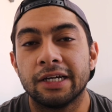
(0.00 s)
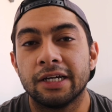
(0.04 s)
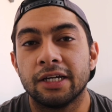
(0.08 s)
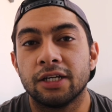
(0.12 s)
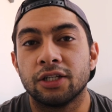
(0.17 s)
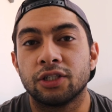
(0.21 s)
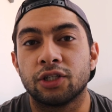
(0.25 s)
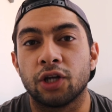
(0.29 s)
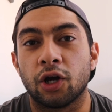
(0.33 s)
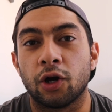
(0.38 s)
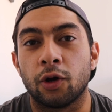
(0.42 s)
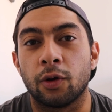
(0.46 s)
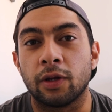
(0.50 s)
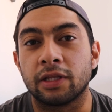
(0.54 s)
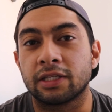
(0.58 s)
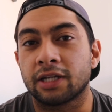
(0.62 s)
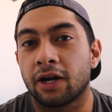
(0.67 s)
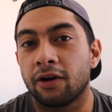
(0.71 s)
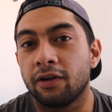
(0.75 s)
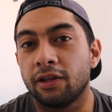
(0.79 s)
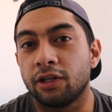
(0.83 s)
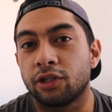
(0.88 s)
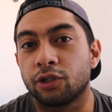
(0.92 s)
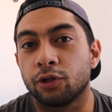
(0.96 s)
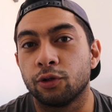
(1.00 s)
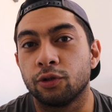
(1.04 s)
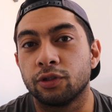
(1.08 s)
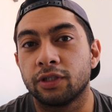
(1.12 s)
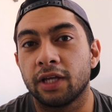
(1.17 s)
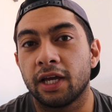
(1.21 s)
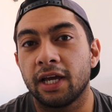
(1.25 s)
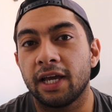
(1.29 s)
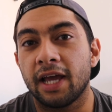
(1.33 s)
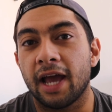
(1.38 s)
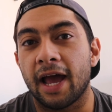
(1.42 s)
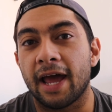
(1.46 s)
So it's currently
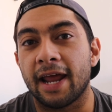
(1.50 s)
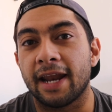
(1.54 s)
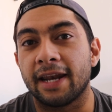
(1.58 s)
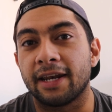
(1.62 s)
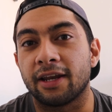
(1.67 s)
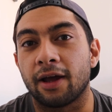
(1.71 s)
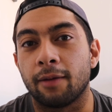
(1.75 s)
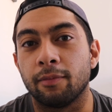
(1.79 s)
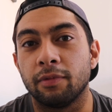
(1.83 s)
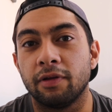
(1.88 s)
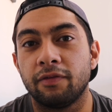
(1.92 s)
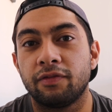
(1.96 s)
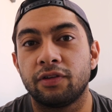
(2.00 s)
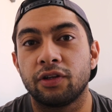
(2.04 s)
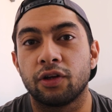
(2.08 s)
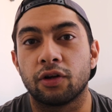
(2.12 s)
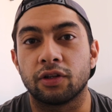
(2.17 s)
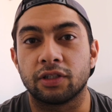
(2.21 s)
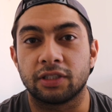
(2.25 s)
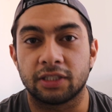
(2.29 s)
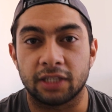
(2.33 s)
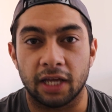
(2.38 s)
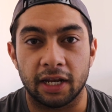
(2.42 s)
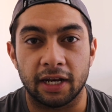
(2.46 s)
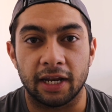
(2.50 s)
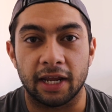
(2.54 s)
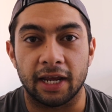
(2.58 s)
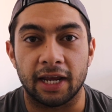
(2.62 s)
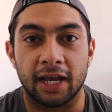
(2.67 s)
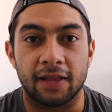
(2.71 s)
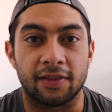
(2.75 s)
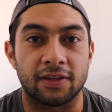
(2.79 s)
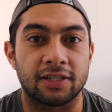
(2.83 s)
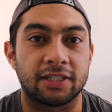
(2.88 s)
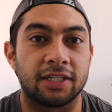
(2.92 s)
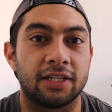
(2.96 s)
Tuesday, and I'm lifting on Sunday
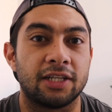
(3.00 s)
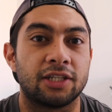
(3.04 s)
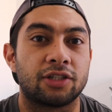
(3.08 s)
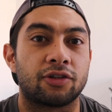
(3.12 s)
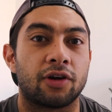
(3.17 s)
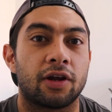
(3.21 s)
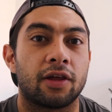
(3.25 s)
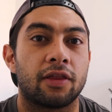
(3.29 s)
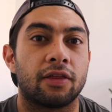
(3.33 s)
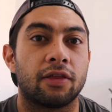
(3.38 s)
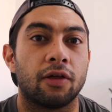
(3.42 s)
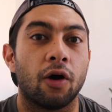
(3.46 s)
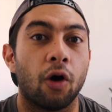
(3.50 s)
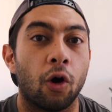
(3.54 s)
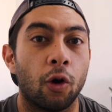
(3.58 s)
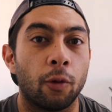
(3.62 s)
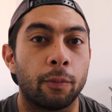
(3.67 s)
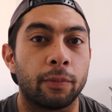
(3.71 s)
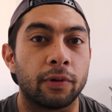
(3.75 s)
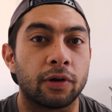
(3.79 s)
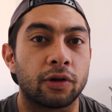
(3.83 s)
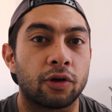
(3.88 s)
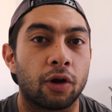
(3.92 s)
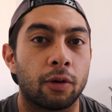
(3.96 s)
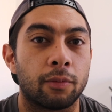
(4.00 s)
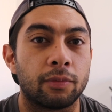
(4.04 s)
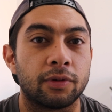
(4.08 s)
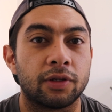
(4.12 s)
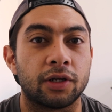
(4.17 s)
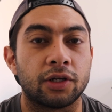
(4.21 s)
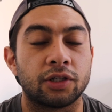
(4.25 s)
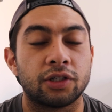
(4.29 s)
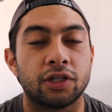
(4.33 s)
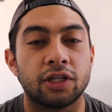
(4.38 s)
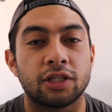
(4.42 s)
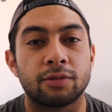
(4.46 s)
at the City Strength Open
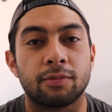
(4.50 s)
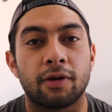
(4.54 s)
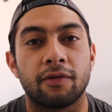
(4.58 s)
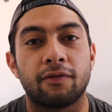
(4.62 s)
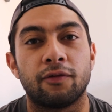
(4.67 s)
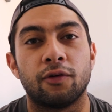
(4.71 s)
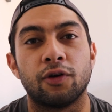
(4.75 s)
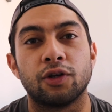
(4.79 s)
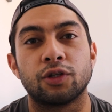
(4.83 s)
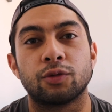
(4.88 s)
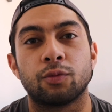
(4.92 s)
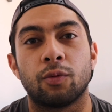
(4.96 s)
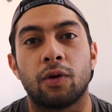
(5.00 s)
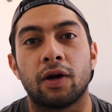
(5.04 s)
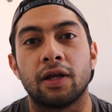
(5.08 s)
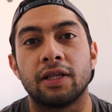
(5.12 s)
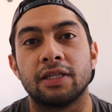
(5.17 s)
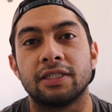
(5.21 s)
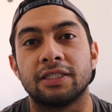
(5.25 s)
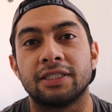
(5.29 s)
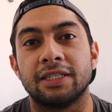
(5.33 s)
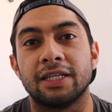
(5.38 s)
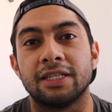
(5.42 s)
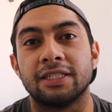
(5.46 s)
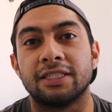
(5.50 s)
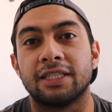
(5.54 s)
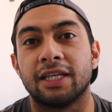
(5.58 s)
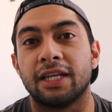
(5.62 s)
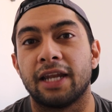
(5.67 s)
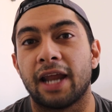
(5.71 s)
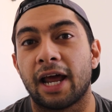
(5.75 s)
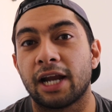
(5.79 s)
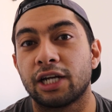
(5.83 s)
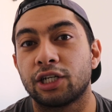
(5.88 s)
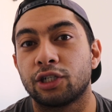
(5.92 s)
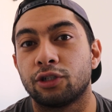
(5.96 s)
competition. It's my first one since the
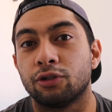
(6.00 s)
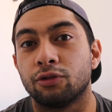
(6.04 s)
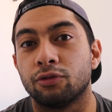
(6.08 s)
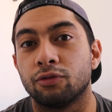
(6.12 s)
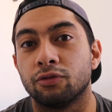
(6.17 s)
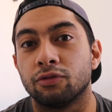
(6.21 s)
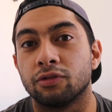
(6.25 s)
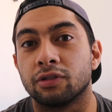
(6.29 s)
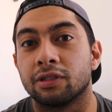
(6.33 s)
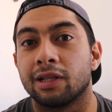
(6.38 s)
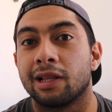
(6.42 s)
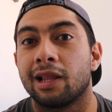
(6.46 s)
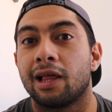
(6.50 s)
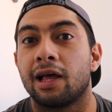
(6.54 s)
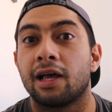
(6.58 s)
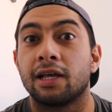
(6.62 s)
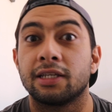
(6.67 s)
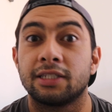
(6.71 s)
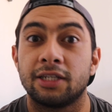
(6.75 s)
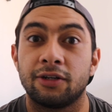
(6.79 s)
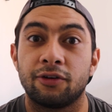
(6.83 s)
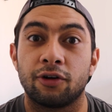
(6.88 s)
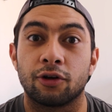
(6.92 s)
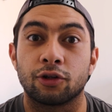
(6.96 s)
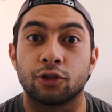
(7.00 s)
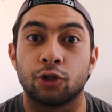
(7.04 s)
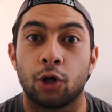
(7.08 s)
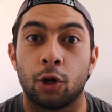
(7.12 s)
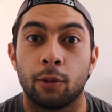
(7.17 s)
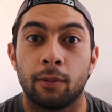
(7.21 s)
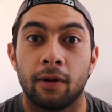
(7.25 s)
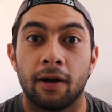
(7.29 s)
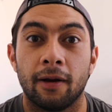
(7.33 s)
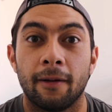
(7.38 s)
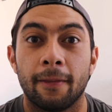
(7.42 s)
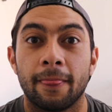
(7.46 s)
Nationals last year in
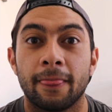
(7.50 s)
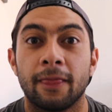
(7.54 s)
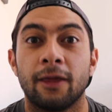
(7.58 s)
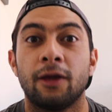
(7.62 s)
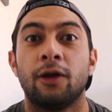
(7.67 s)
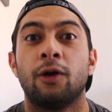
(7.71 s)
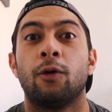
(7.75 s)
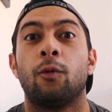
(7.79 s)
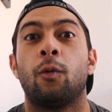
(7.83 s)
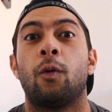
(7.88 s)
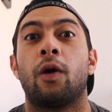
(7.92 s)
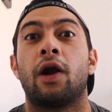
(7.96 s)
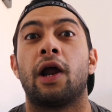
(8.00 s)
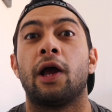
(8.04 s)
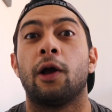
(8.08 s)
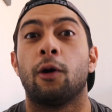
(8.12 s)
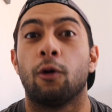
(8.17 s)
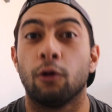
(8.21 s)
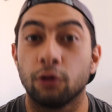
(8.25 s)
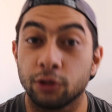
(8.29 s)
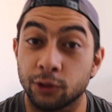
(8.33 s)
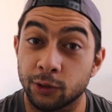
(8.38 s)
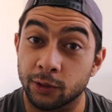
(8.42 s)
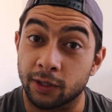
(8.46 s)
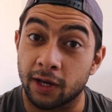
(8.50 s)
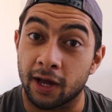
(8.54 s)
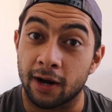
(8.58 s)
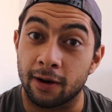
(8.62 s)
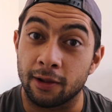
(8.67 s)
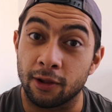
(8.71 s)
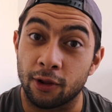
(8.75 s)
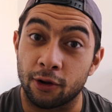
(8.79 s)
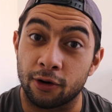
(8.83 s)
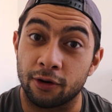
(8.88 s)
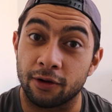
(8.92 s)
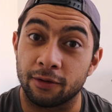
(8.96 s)
October, where I also cut a
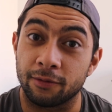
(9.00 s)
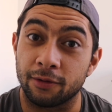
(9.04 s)
lot